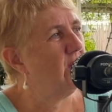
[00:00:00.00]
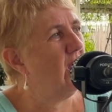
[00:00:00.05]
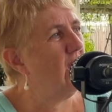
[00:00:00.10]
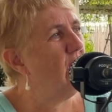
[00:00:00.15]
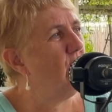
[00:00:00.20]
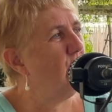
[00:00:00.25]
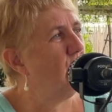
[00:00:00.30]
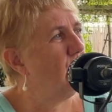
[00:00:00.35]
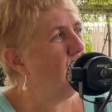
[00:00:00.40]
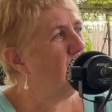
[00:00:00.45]

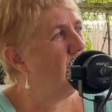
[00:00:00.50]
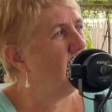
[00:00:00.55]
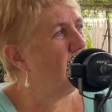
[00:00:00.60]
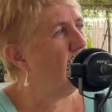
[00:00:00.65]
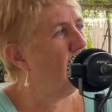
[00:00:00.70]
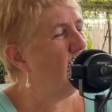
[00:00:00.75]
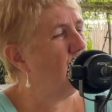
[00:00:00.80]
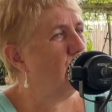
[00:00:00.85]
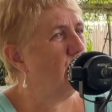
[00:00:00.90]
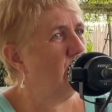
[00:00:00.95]
No,
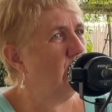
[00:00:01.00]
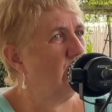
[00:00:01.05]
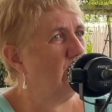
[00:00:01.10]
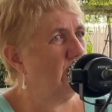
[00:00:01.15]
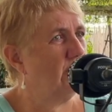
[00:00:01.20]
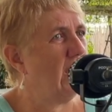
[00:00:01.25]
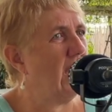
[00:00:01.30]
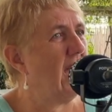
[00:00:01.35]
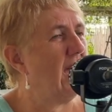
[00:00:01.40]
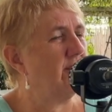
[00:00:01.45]
no,
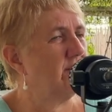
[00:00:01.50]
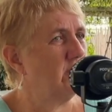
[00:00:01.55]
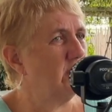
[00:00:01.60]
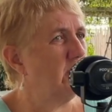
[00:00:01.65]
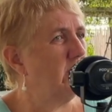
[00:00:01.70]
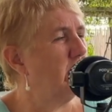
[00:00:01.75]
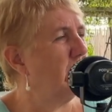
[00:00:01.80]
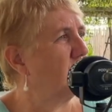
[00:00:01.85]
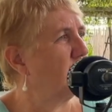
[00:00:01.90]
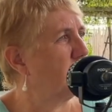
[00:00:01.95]
they have to
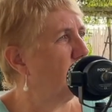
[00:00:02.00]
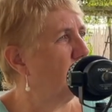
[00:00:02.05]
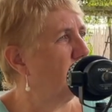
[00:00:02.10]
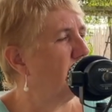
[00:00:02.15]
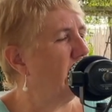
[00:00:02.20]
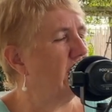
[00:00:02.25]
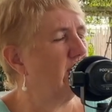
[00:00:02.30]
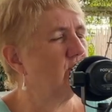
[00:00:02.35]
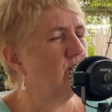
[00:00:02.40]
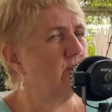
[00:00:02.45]
be much more
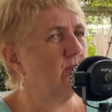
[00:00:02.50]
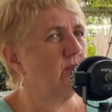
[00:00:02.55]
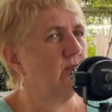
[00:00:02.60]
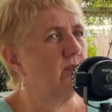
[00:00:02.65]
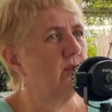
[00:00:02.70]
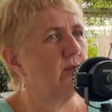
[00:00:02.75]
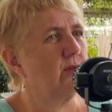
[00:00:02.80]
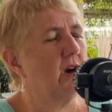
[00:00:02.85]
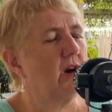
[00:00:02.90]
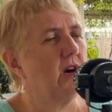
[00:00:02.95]
factual.
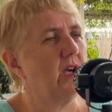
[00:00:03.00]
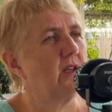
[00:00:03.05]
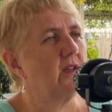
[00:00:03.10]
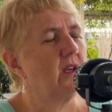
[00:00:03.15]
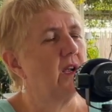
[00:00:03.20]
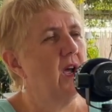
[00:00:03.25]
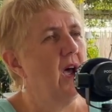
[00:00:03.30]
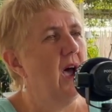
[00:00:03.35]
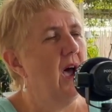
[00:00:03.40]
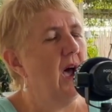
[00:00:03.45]
You're right.
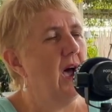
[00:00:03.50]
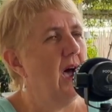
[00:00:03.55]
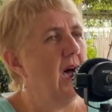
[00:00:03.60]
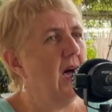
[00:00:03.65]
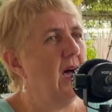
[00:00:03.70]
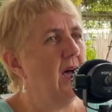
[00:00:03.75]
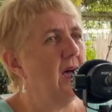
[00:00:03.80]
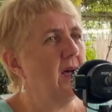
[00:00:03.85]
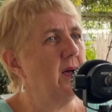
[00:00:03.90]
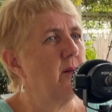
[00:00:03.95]

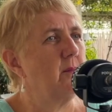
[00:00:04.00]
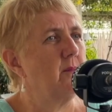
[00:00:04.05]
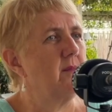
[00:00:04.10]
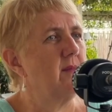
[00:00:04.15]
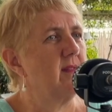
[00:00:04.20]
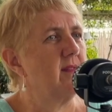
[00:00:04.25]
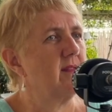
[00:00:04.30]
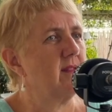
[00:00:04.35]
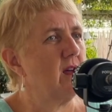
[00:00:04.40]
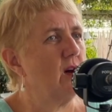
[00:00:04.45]

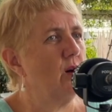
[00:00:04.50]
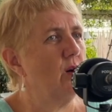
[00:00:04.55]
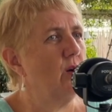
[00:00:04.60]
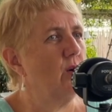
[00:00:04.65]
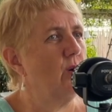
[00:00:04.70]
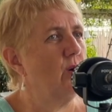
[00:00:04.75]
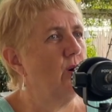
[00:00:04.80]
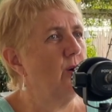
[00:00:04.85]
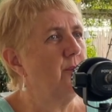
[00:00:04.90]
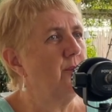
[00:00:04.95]
Um,
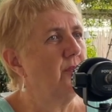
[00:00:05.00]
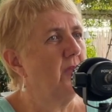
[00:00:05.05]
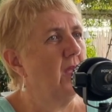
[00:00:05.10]
so.